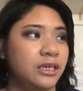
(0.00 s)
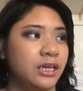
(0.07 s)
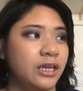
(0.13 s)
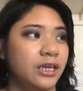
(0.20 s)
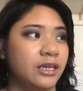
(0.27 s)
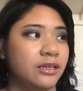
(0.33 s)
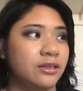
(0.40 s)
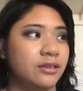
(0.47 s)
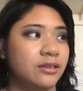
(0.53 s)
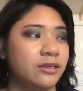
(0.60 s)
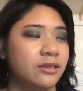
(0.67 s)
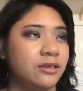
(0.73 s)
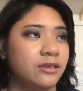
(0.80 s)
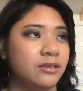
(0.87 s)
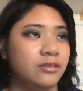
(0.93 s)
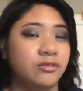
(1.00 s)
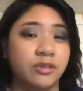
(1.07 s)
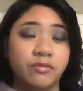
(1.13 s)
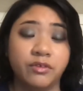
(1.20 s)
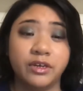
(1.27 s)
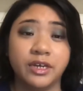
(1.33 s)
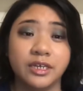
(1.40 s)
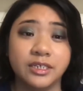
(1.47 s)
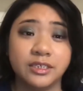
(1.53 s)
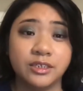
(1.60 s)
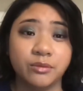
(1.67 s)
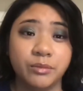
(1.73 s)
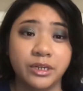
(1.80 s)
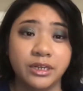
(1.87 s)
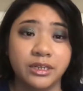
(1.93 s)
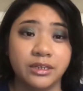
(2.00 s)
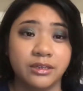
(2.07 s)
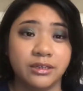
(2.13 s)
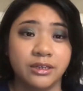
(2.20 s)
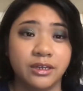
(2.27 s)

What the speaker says: and save you guys some money